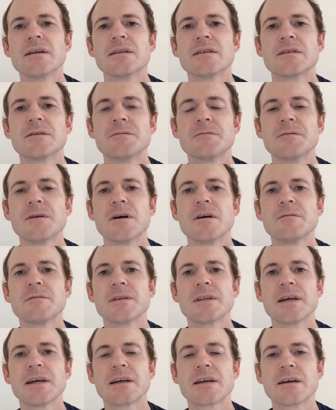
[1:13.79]
to further
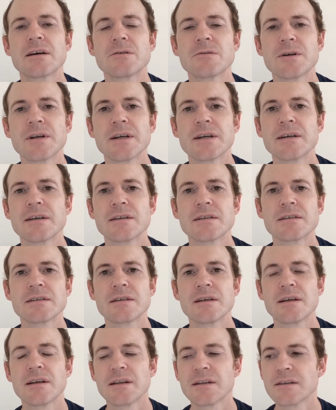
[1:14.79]
their careers
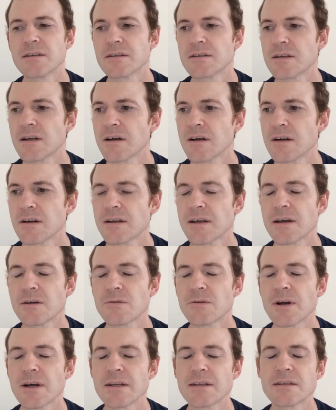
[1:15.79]
and
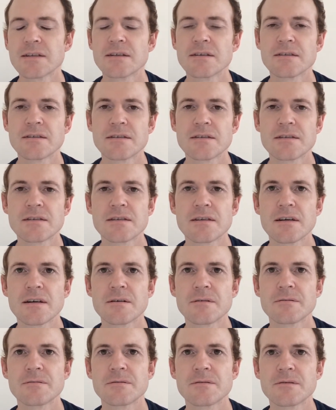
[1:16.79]
get ratings and
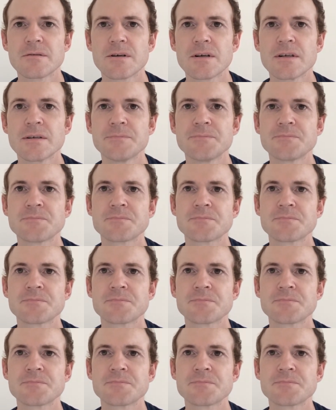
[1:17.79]
stuff, right?